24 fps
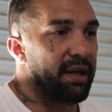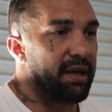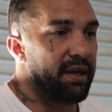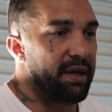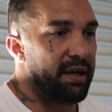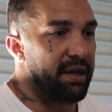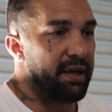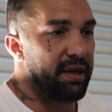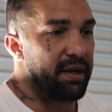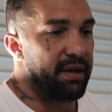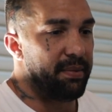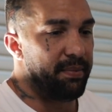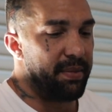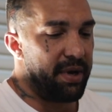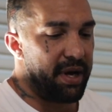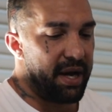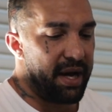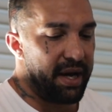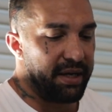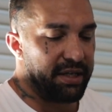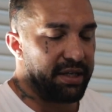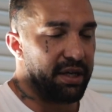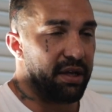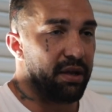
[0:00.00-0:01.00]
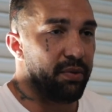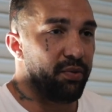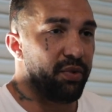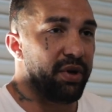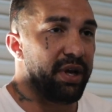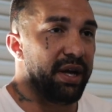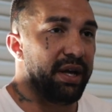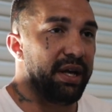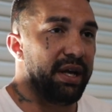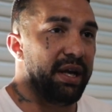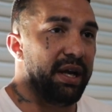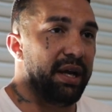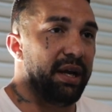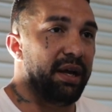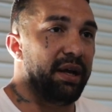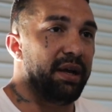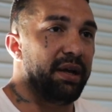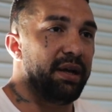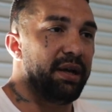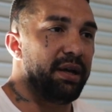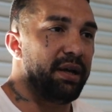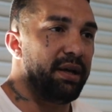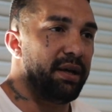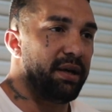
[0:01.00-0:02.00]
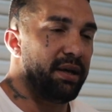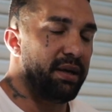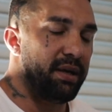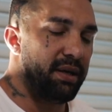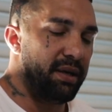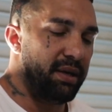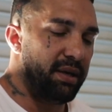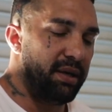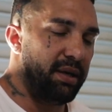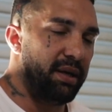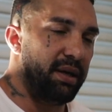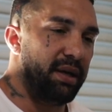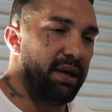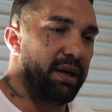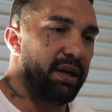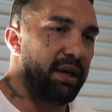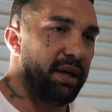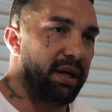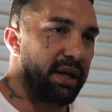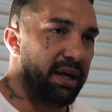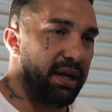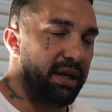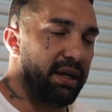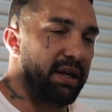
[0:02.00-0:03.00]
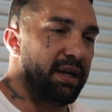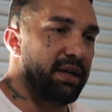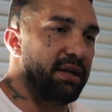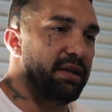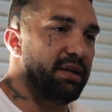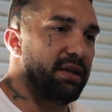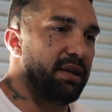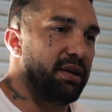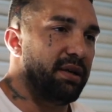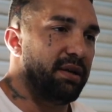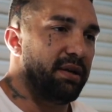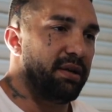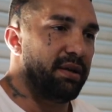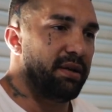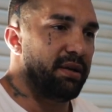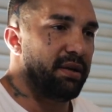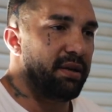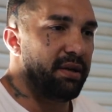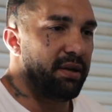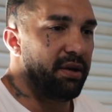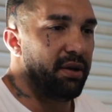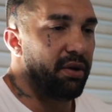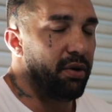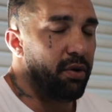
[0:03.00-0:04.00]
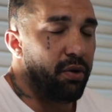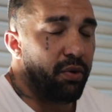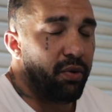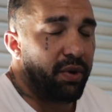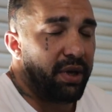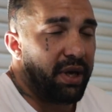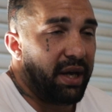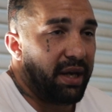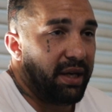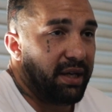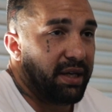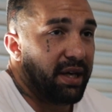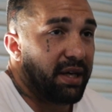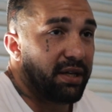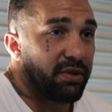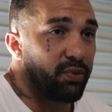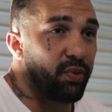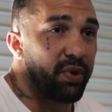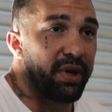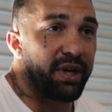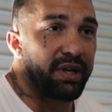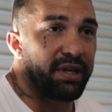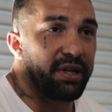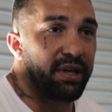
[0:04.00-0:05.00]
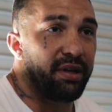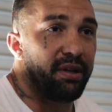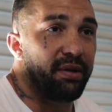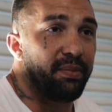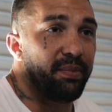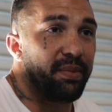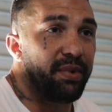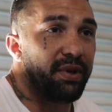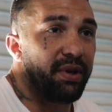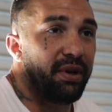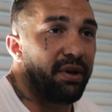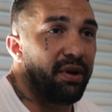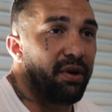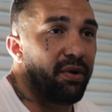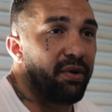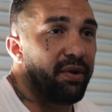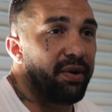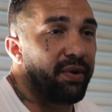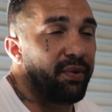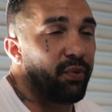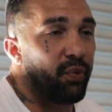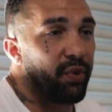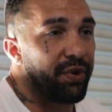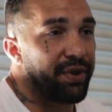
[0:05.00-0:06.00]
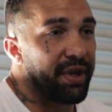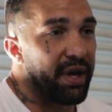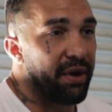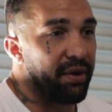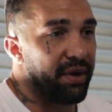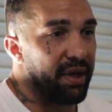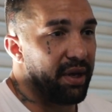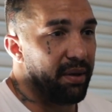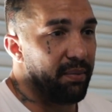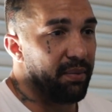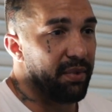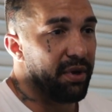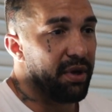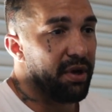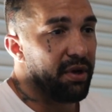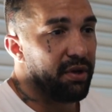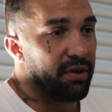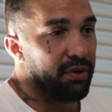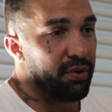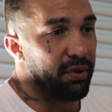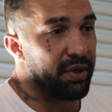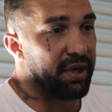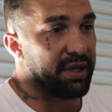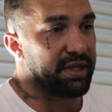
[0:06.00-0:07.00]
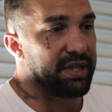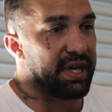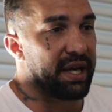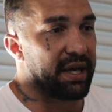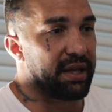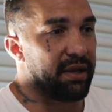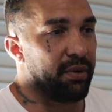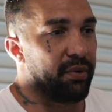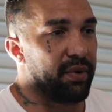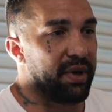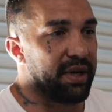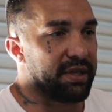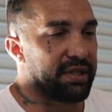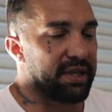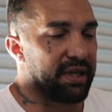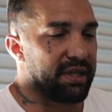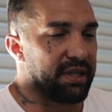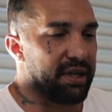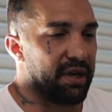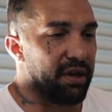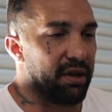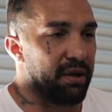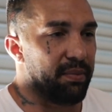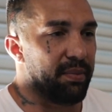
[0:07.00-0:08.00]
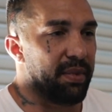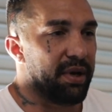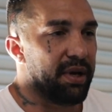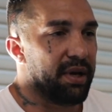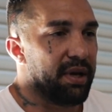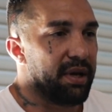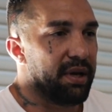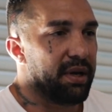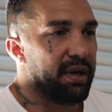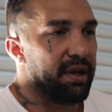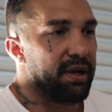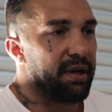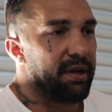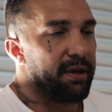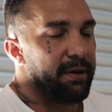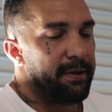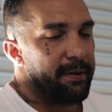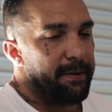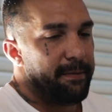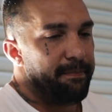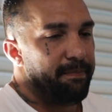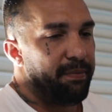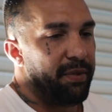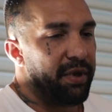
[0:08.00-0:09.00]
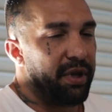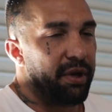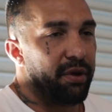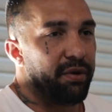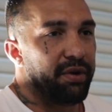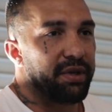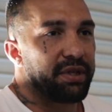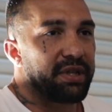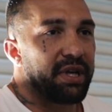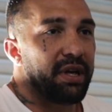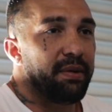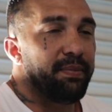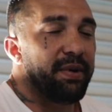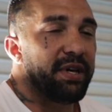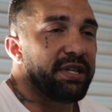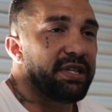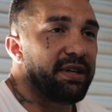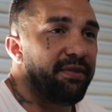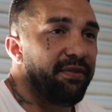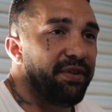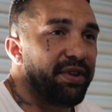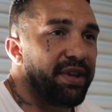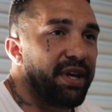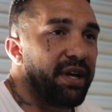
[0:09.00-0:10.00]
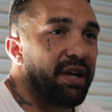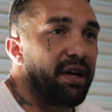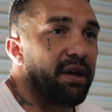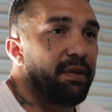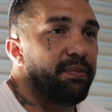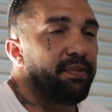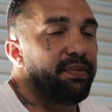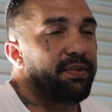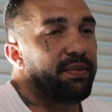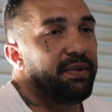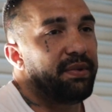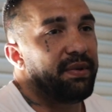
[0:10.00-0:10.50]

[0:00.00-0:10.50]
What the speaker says: I tell him what I need. He does, you know, he does what I tell him. You know, and without him doing exactly what as I tell him, you know, it's going to mess everything up.